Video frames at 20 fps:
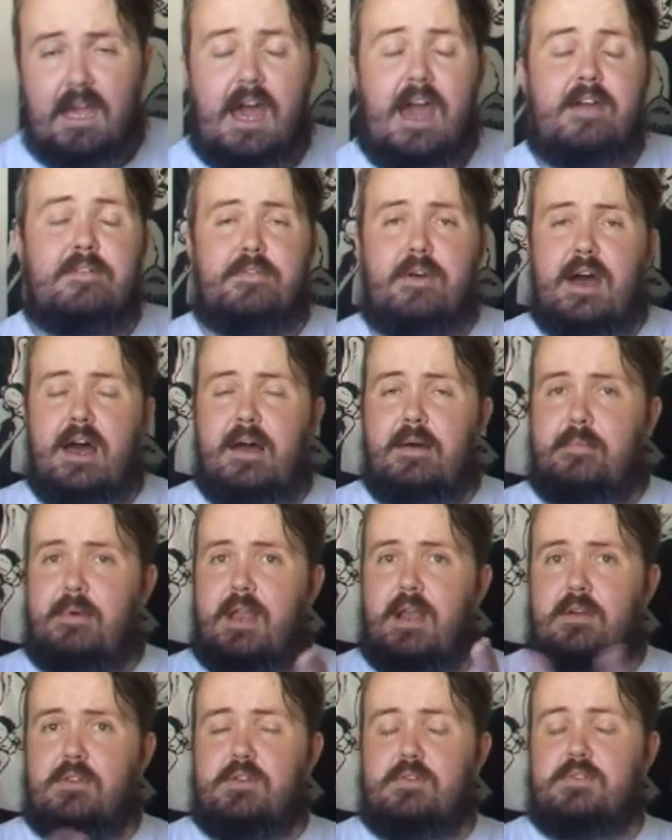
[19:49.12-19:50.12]
have, and
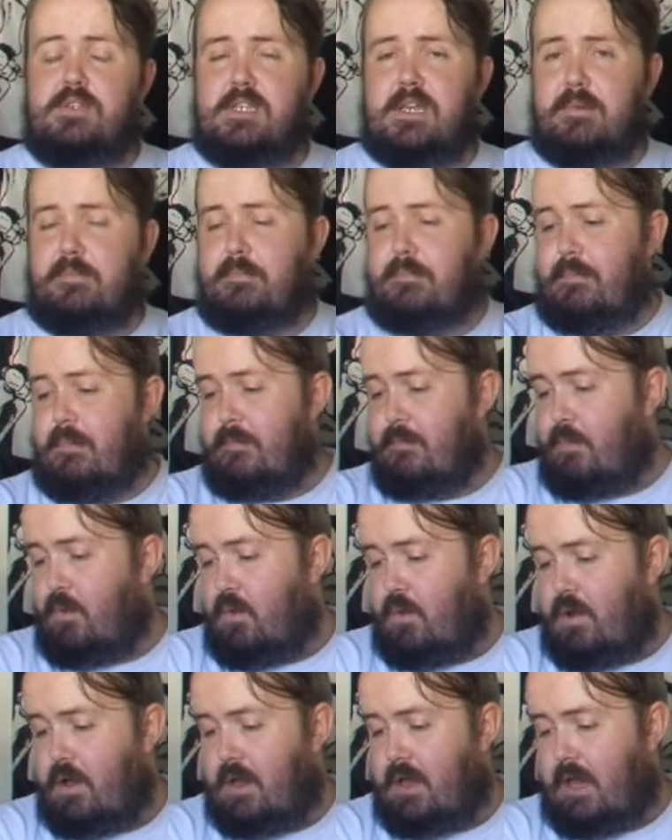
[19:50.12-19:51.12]
I'll do some
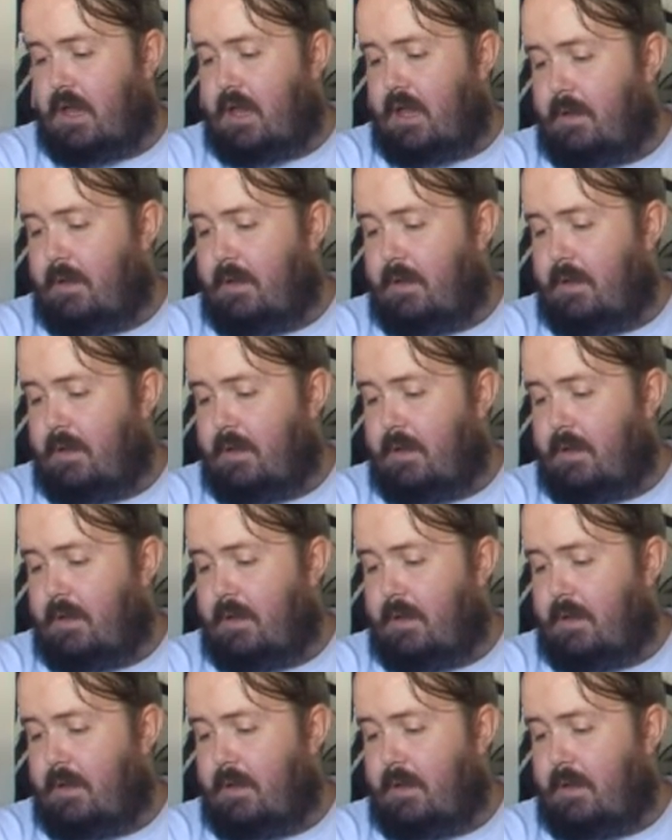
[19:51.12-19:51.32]
more